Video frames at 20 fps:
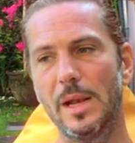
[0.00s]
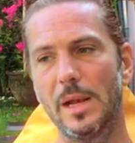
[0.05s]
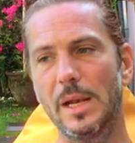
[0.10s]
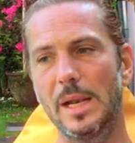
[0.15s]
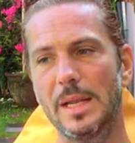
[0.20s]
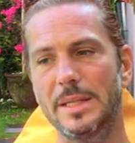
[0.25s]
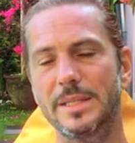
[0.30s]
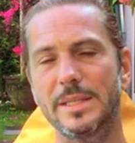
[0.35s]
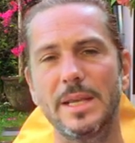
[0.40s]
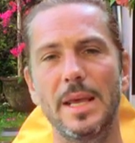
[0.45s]

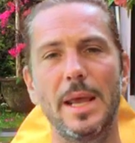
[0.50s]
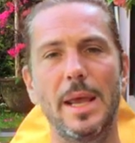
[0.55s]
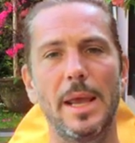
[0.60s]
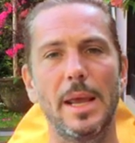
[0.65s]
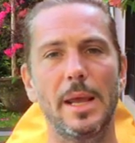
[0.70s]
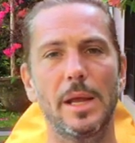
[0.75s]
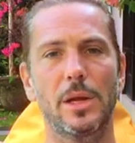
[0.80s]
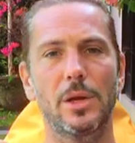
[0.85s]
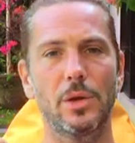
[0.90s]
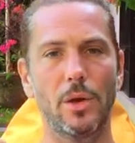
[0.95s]
let's say,
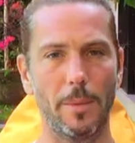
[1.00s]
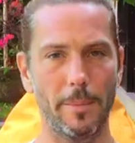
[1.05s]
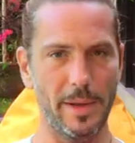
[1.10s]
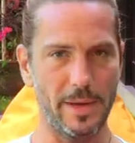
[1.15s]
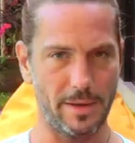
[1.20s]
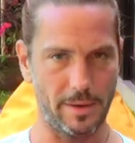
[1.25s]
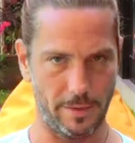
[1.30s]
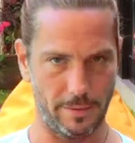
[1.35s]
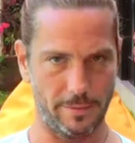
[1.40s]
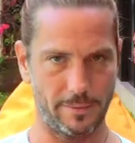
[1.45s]

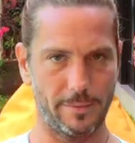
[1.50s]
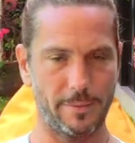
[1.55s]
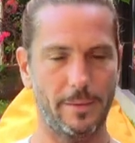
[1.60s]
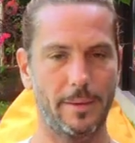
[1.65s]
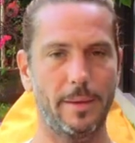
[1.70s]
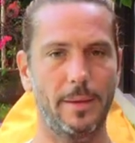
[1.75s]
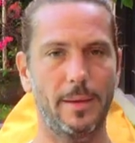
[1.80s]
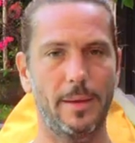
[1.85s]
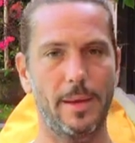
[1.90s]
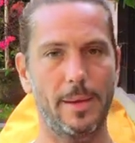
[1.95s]
committed,
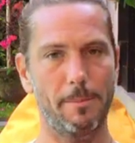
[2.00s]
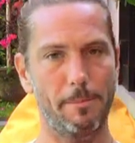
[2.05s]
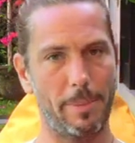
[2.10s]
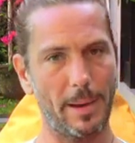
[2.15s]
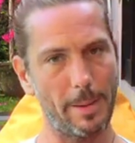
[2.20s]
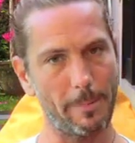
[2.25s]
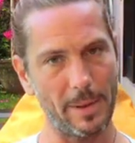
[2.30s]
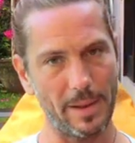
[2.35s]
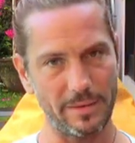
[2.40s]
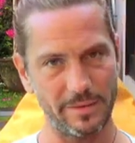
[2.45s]

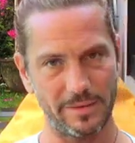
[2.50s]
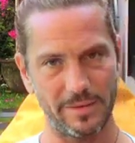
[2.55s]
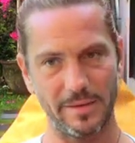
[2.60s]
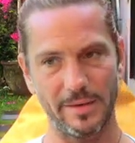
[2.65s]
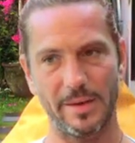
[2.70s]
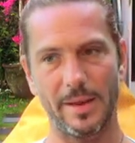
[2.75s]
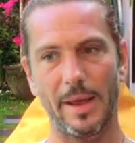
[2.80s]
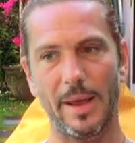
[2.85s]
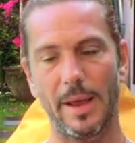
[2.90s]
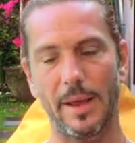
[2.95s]

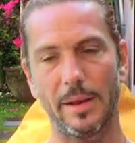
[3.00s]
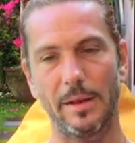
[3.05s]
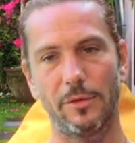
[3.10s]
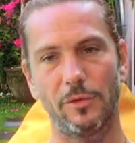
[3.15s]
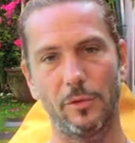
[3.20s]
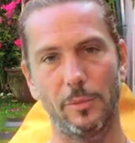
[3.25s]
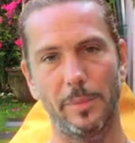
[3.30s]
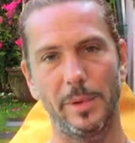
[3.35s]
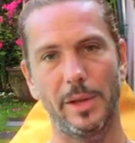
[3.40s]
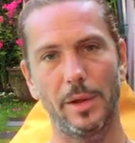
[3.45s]
implemented, and
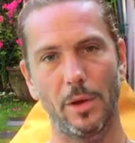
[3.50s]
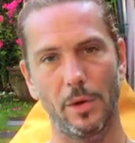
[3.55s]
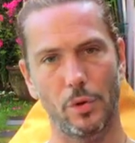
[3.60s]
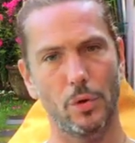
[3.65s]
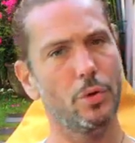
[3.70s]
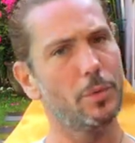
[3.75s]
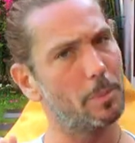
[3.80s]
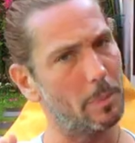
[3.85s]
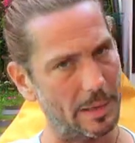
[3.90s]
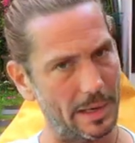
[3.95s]
to be a
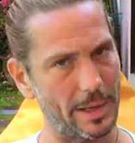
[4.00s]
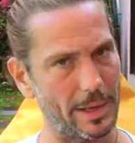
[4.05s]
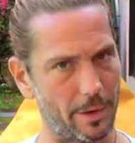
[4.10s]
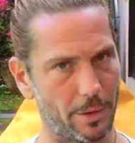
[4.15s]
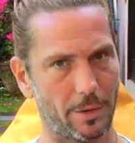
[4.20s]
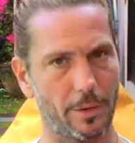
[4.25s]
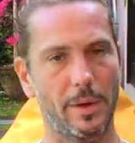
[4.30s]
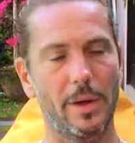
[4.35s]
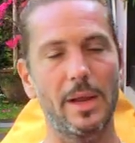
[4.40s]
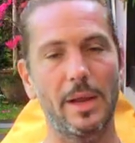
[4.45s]
good
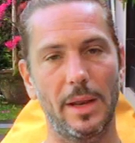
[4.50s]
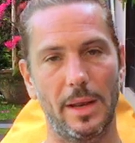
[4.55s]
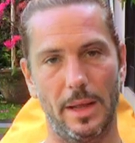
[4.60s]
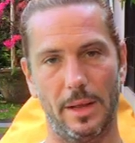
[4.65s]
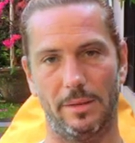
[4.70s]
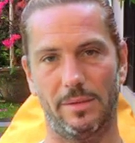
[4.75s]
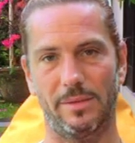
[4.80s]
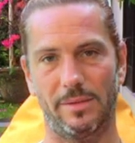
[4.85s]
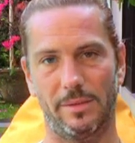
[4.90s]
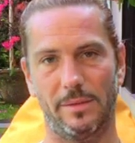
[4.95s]
player in
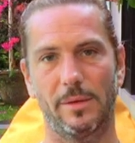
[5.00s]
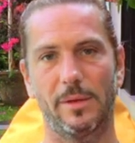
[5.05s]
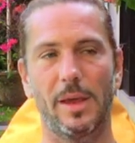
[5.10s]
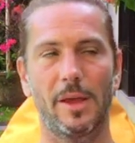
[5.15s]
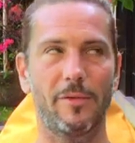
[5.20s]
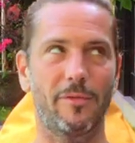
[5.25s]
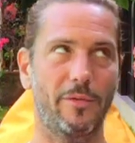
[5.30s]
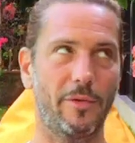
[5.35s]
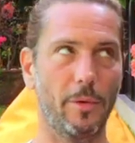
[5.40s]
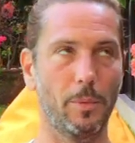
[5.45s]
it, okay,
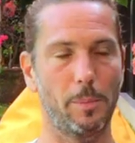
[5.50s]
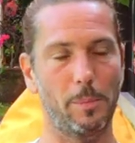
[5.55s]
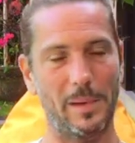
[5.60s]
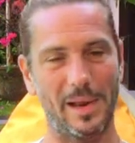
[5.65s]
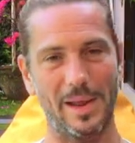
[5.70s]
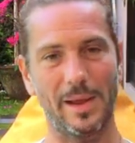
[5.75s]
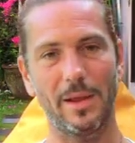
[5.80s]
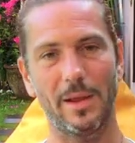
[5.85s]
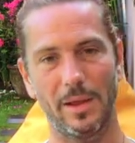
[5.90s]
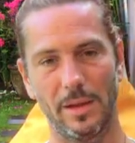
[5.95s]
fair
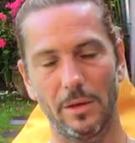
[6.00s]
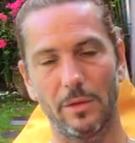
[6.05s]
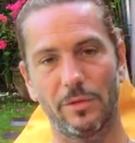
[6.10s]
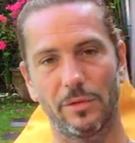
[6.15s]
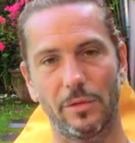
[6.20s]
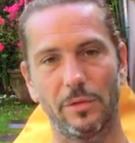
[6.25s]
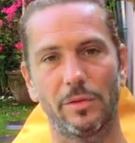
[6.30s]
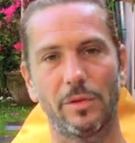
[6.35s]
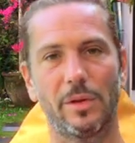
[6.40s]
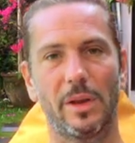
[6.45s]
play in a
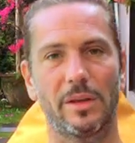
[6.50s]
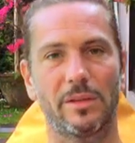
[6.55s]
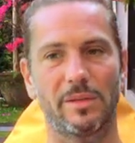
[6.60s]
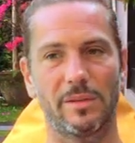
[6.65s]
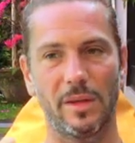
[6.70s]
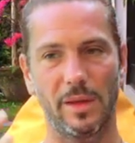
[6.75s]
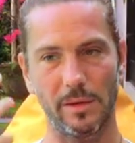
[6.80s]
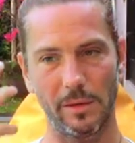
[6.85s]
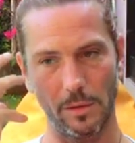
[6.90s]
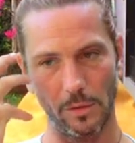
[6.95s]
certain
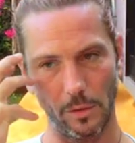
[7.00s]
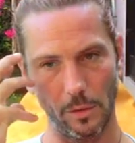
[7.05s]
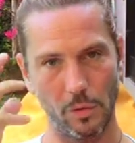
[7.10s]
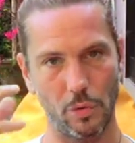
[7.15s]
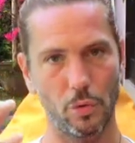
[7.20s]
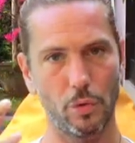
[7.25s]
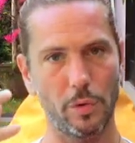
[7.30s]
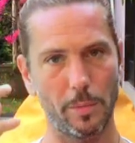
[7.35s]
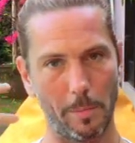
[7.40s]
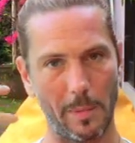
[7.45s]
extent, a
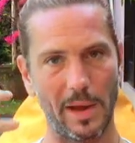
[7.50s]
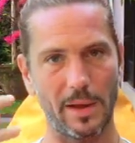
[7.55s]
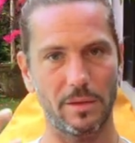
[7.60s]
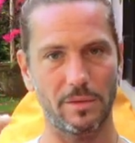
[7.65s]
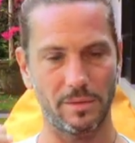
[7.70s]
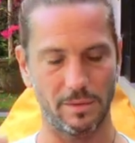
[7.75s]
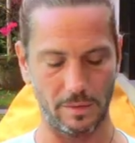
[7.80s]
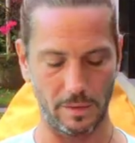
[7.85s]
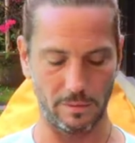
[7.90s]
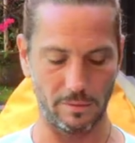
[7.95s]
good
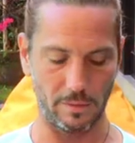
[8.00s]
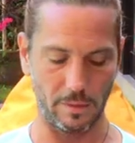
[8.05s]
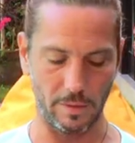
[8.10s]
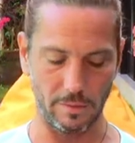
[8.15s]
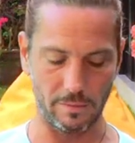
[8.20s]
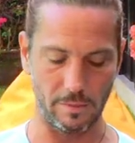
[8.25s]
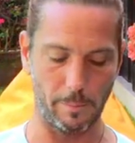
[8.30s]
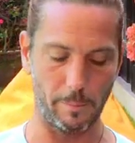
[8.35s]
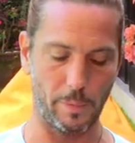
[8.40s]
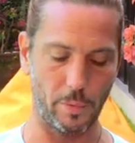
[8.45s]
mindset
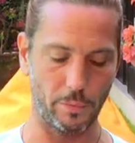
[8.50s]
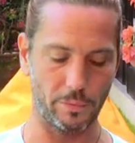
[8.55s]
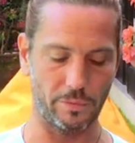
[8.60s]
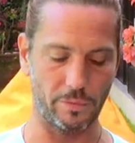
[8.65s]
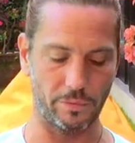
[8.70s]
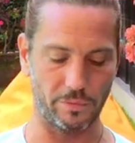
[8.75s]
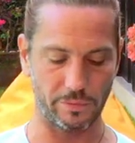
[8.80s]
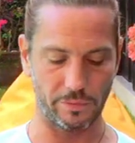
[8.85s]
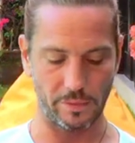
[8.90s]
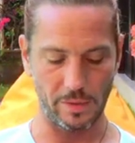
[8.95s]
is
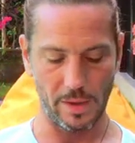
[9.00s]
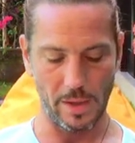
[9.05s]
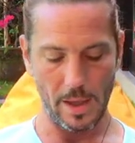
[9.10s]
important.